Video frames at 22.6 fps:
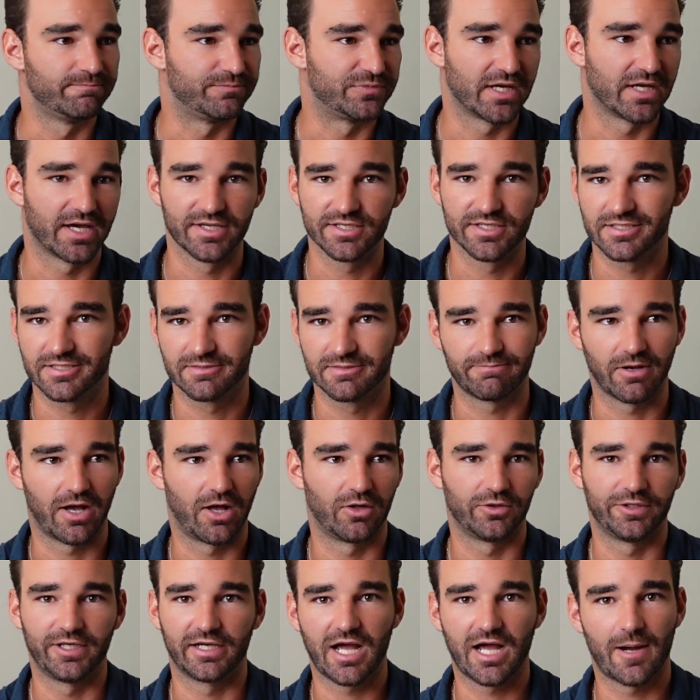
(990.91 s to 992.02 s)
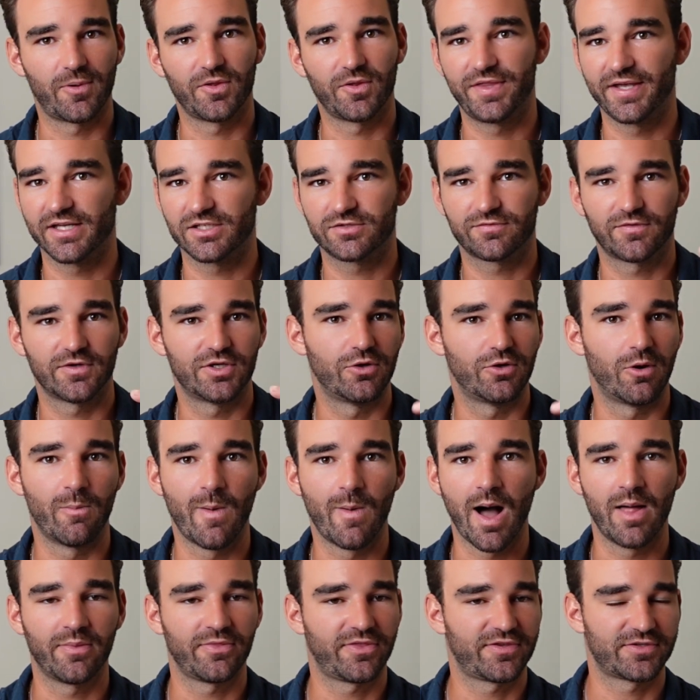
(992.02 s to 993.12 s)
does only a couple things for you a
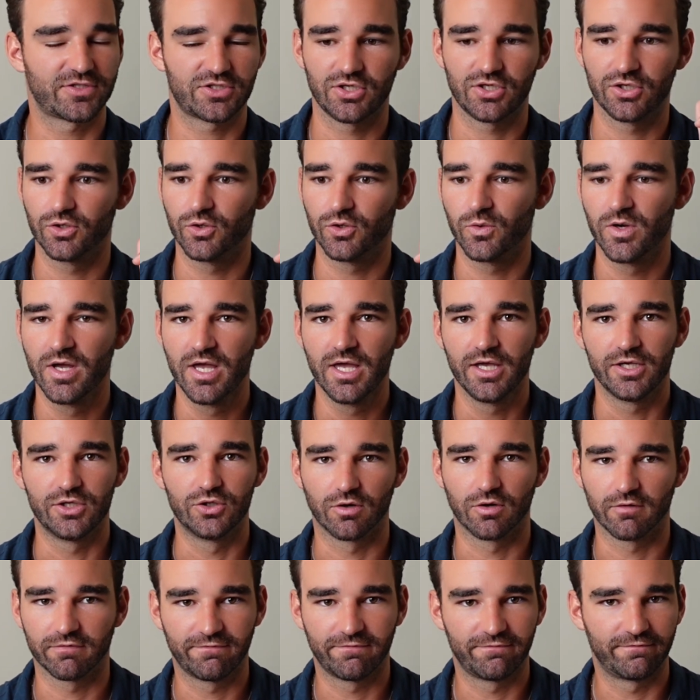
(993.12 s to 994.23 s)
month to your